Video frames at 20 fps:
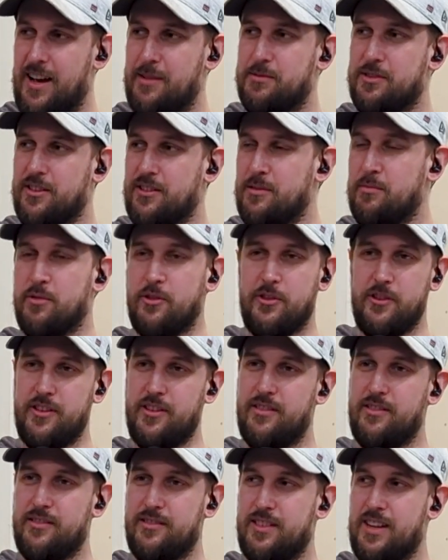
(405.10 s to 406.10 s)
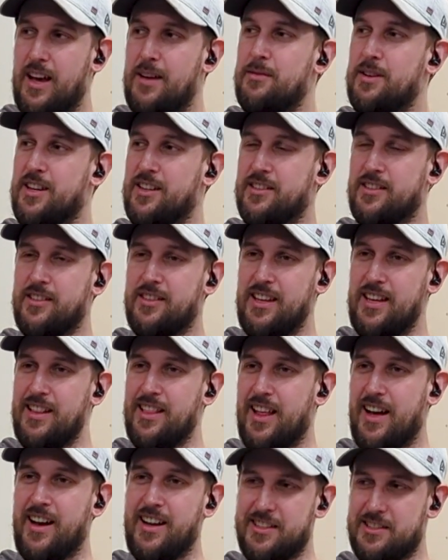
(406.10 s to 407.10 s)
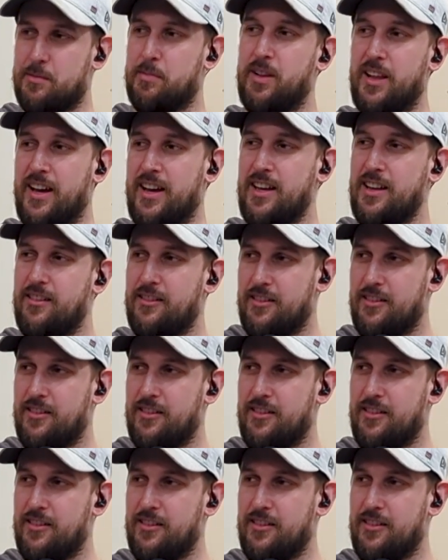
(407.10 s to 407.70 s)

Absolutely brilliant. Came down to the last play.